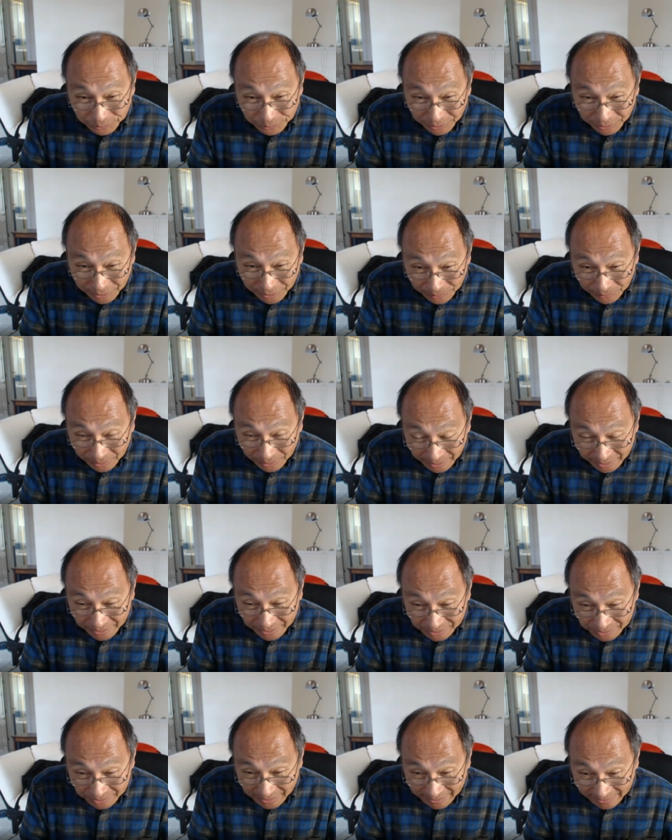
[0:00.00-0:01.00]
note
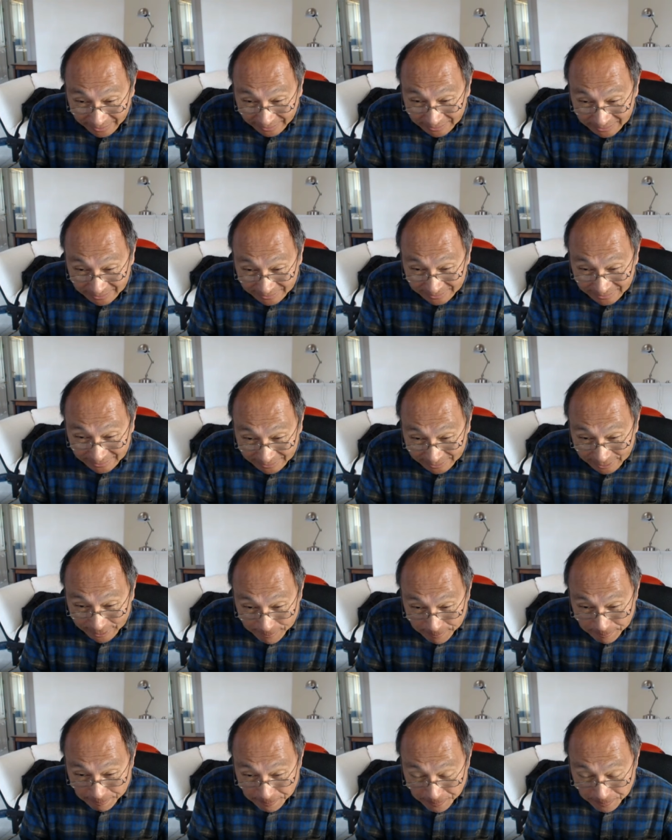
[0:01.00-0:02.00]
is that
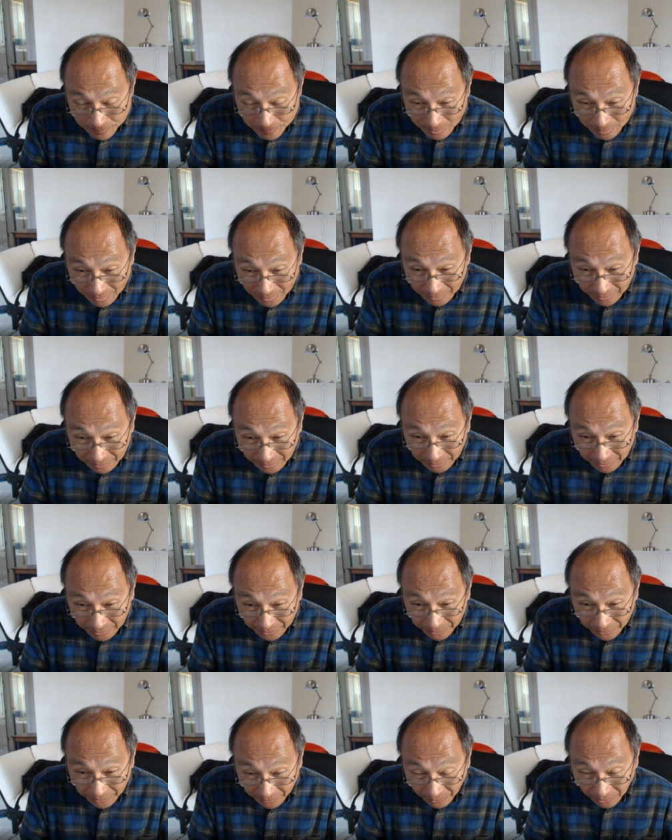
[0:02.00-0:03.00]
um,
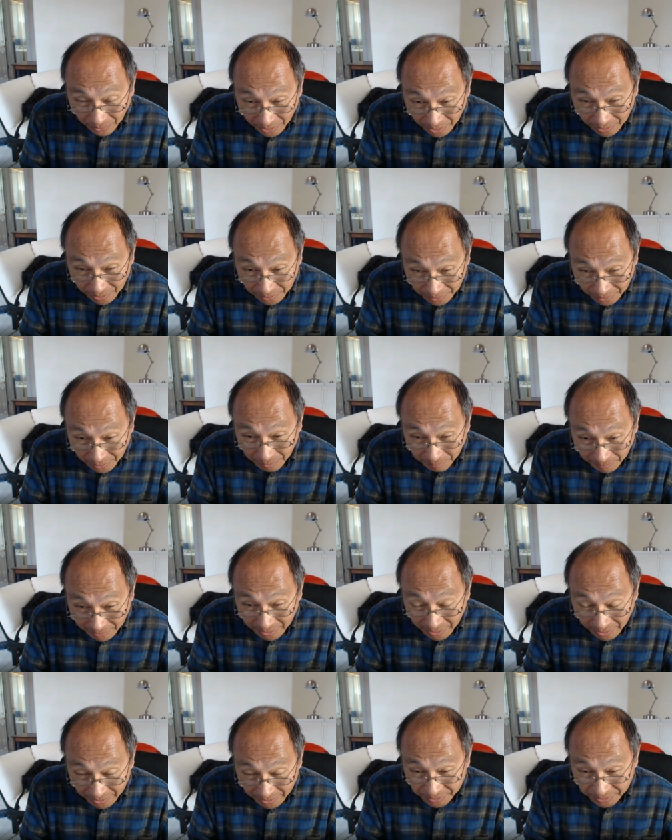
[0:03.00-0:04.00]
you know the long-term
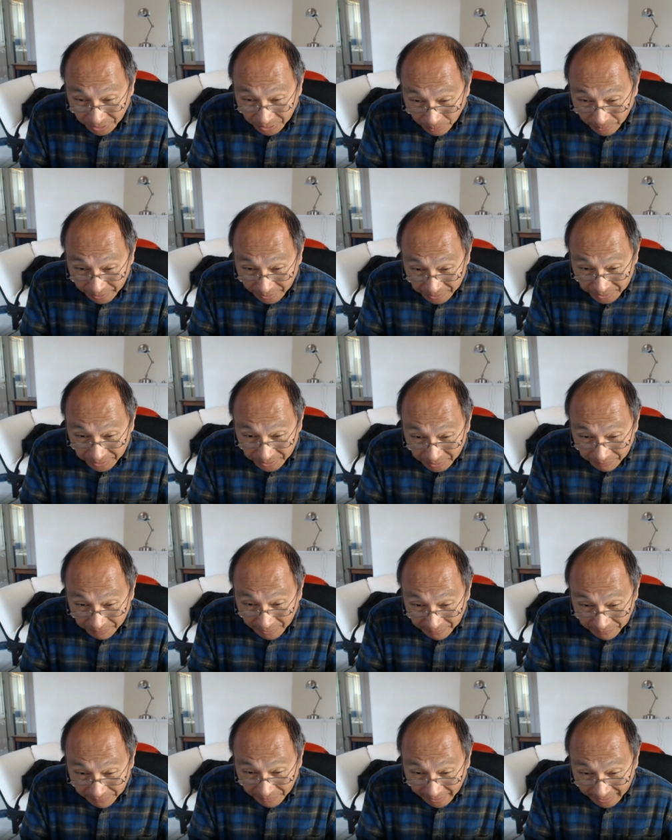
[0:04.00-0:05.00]
consequences of
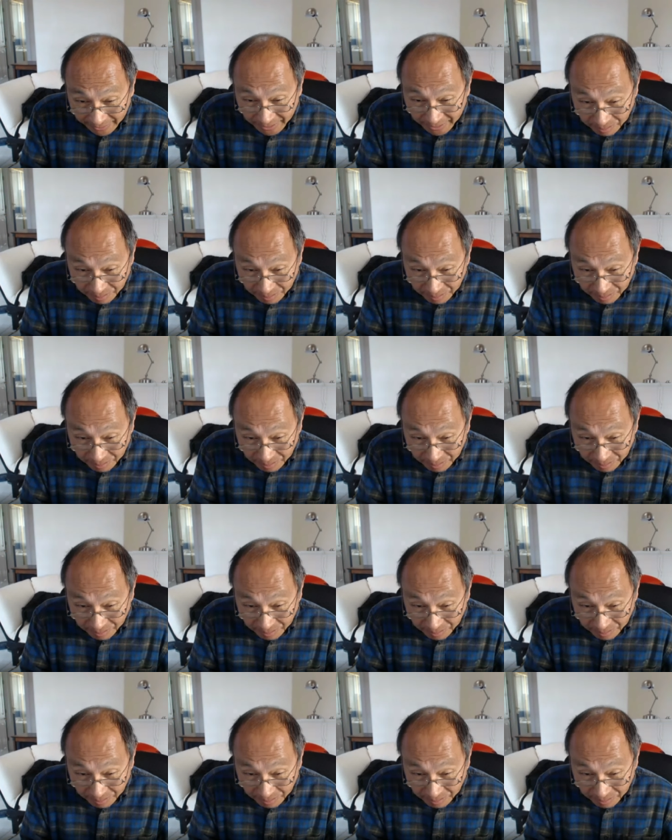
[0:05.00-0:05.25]
any